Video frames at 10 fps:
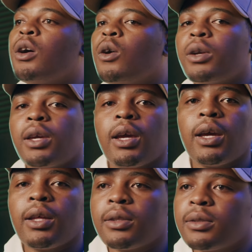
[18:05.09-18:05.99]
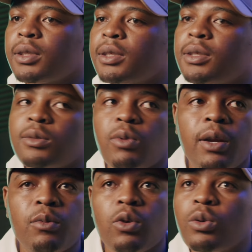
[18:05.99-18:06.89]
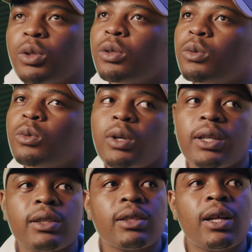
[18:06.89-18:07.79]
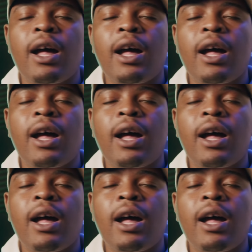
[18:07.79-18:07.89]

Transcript: okay, this is what I'm going through, and then